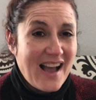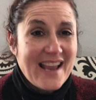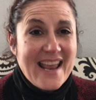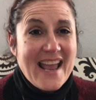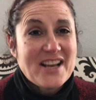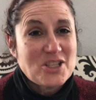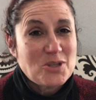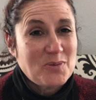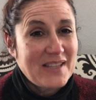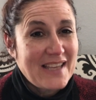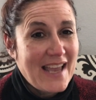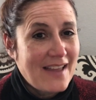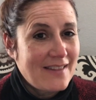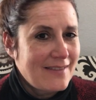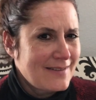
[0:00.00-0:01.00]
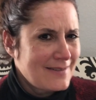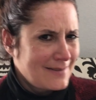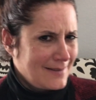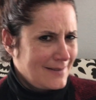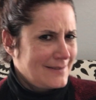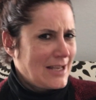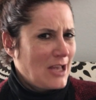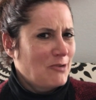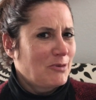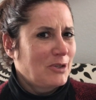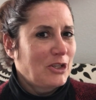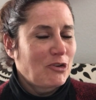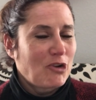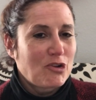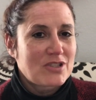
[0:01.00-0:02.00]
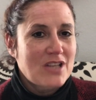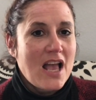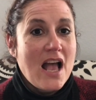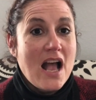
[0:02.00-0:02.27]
I actually had, this is gonna sound really gross,